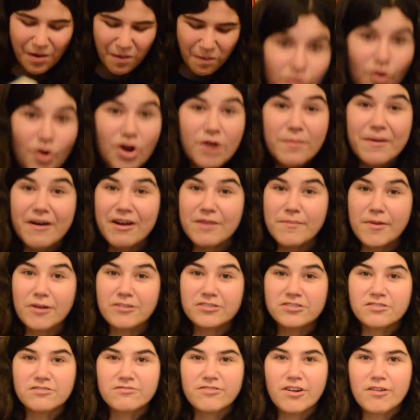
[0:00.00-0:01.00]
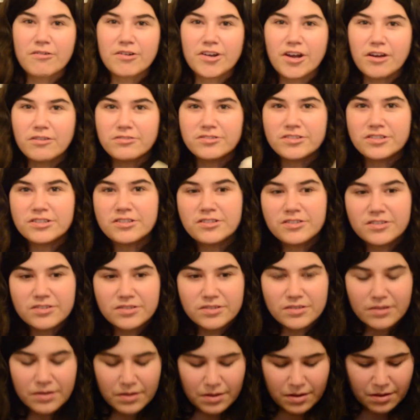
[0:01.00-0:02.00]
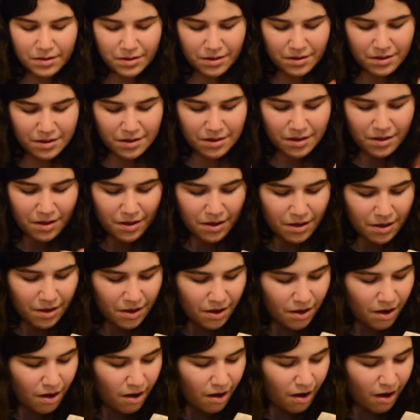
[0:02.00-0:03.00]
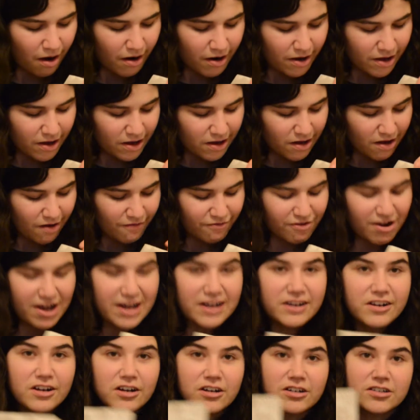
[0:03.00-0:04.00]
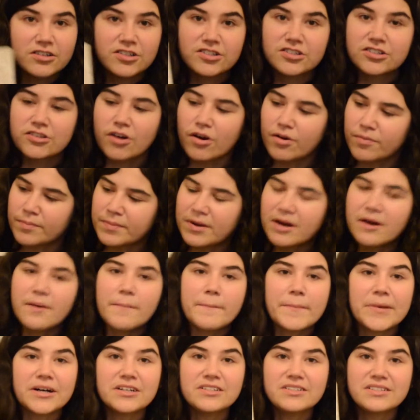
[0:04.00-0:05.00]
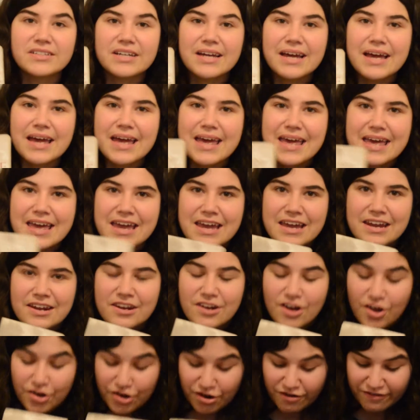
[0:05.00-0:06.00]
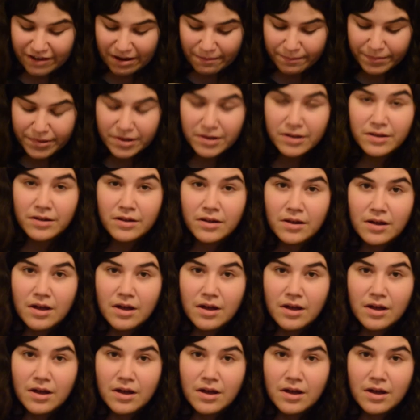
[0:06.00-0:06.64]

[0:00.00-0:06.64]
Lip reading: Talking about emotional rollercoasters, I read Somme Mud in November,